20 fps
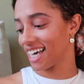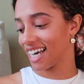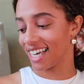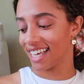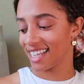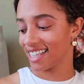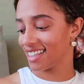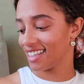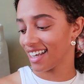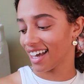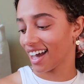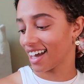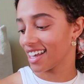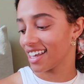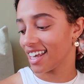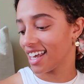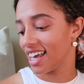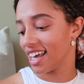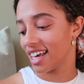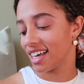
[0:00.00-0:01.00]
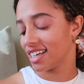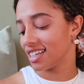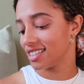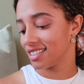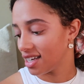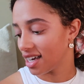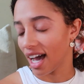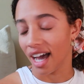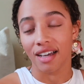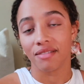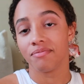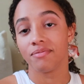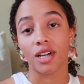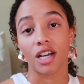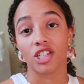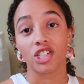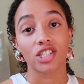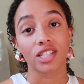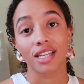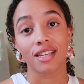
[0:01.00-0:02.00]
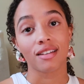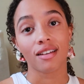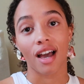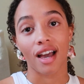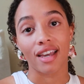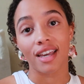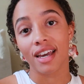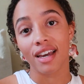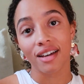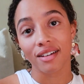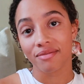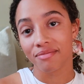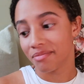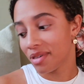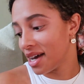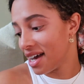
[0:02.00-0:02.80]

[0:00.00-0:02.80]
I I can't, I, I just I can't.